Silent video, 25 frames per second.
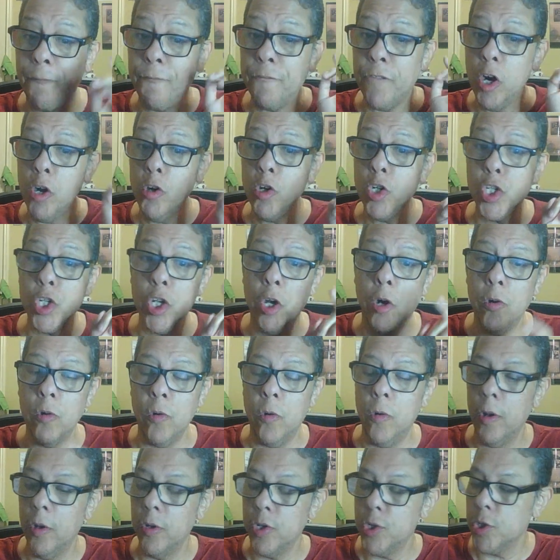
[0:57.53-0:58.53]
first
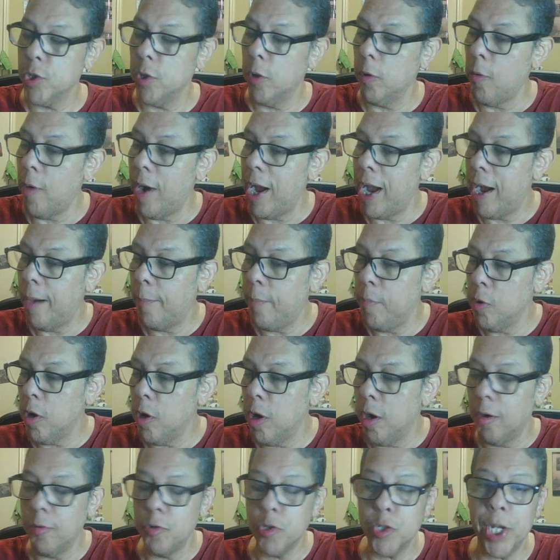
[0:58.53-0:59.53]
solo album
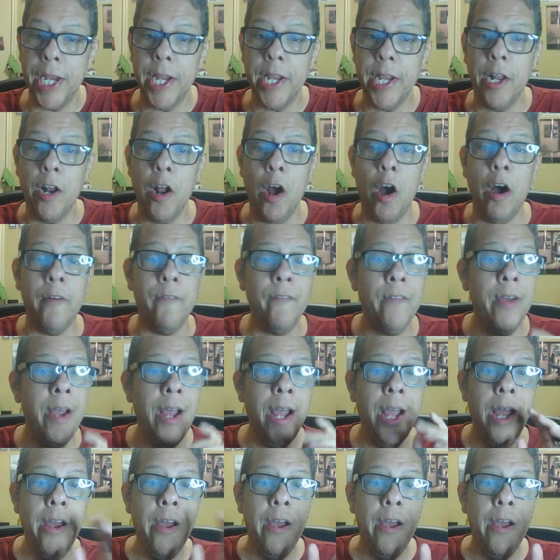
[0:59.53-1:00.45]
called Taken Off,